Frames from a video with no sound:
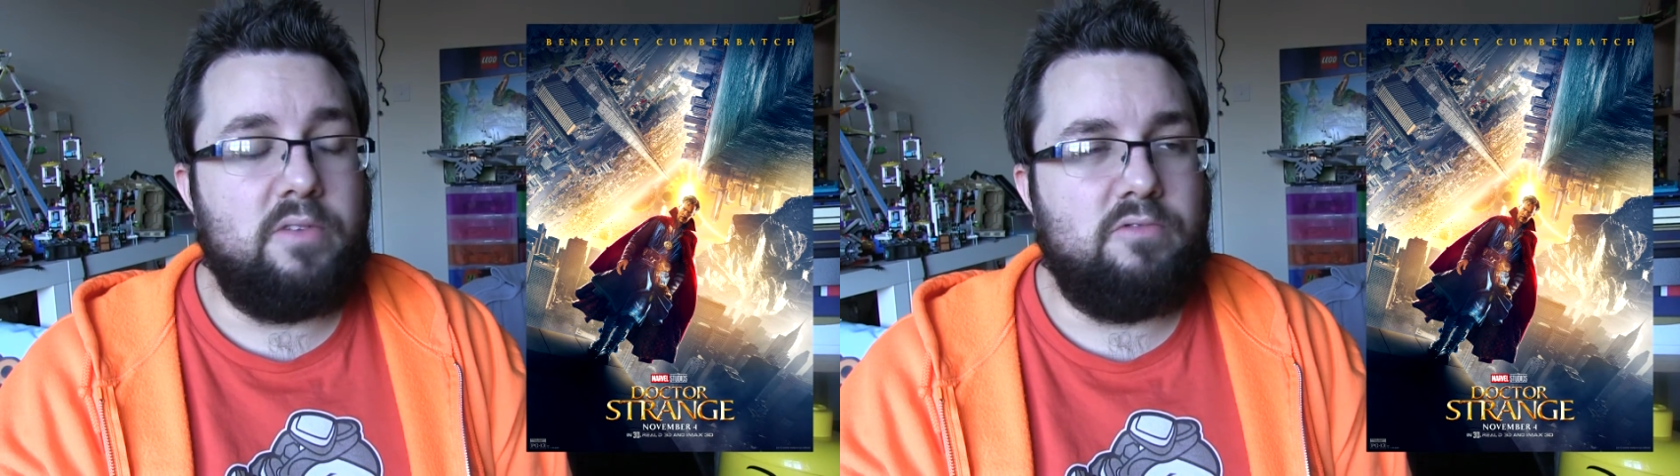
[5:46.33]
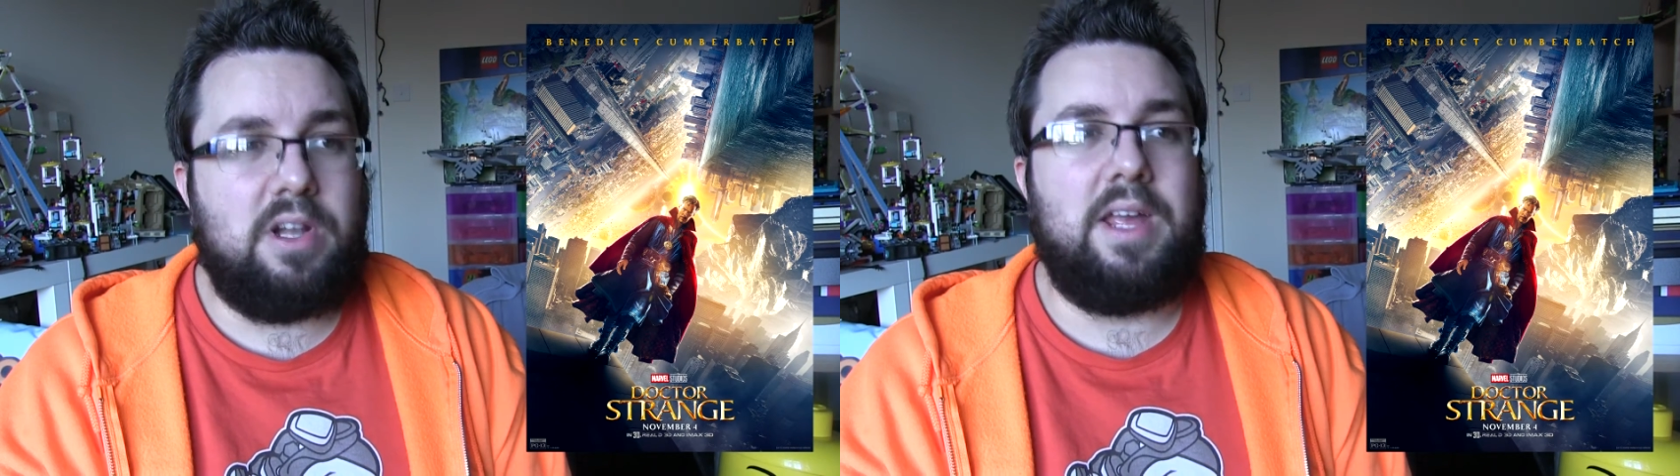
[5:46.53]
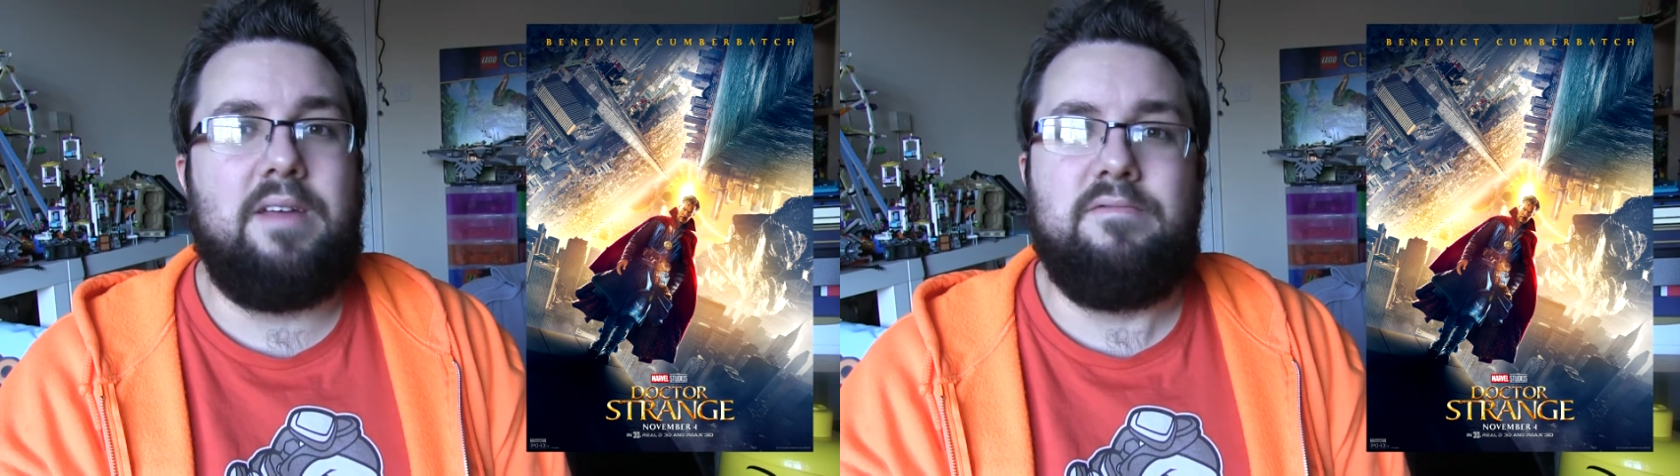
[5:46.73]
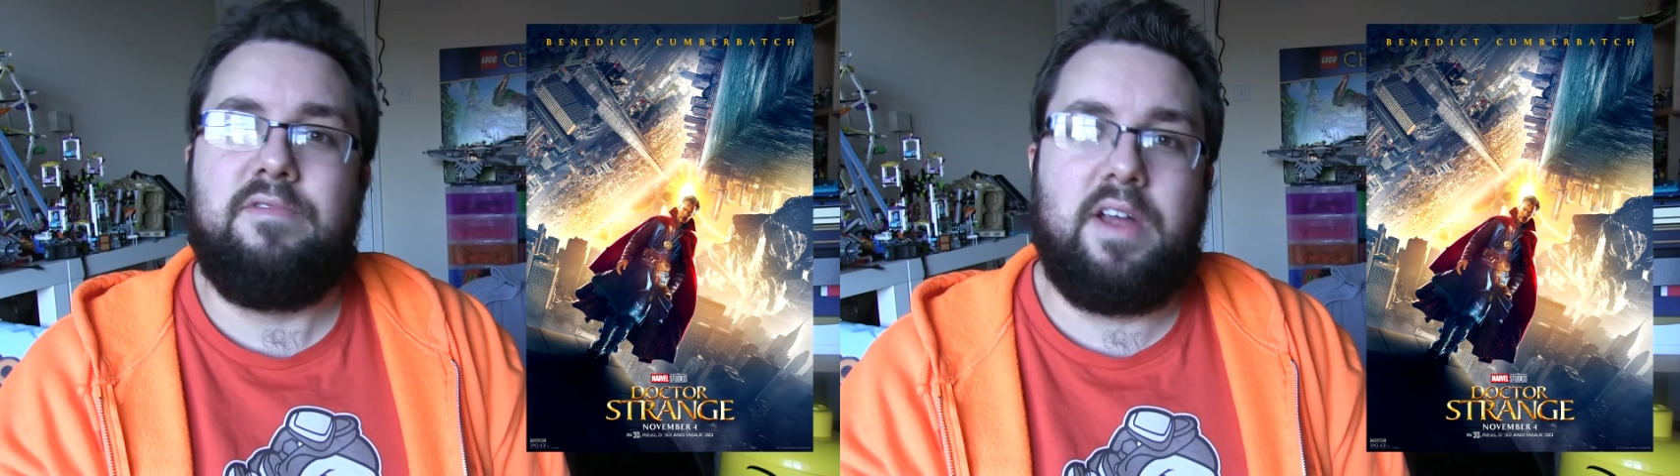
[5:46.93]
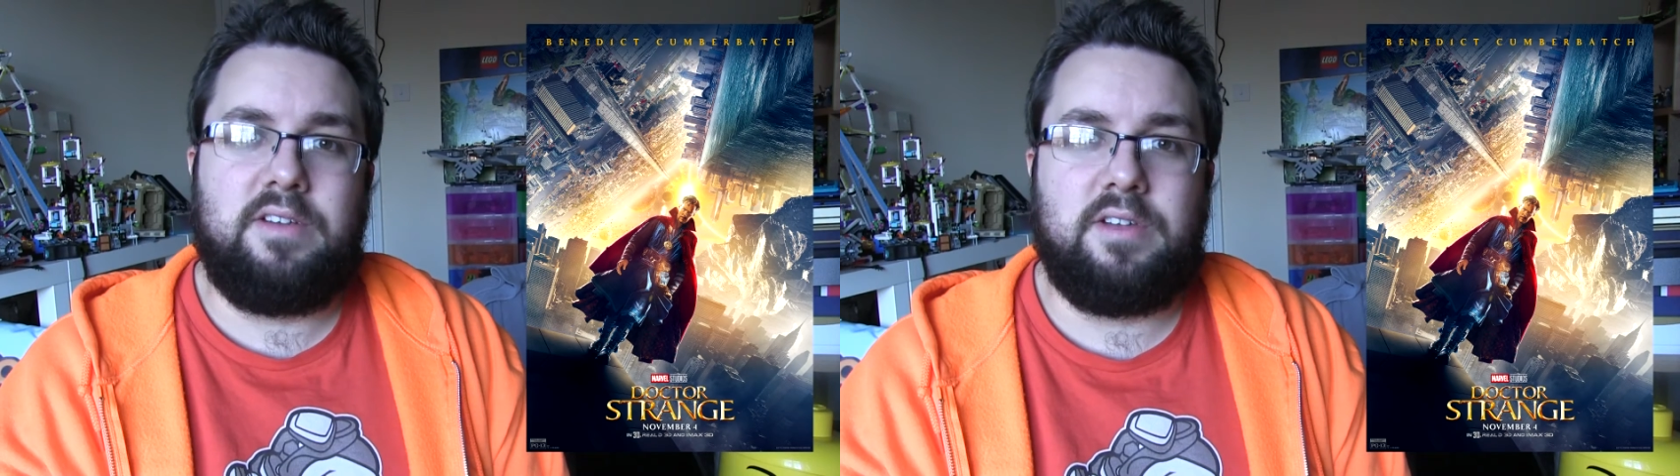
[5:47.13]
Really
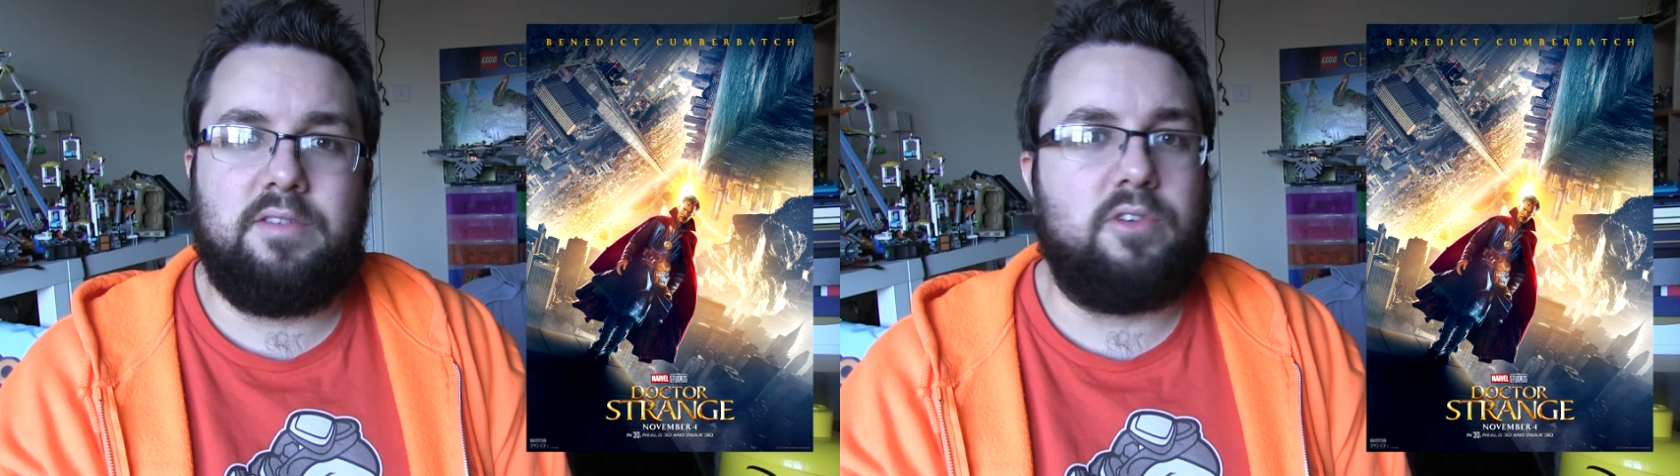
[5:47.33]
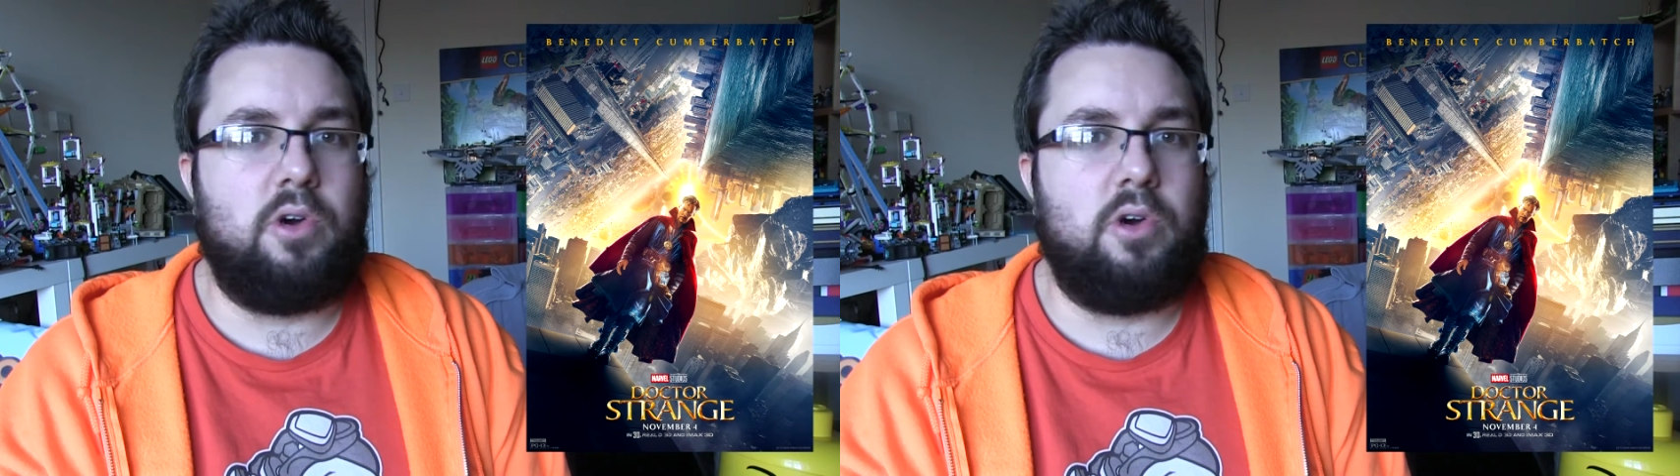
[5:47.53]
inventive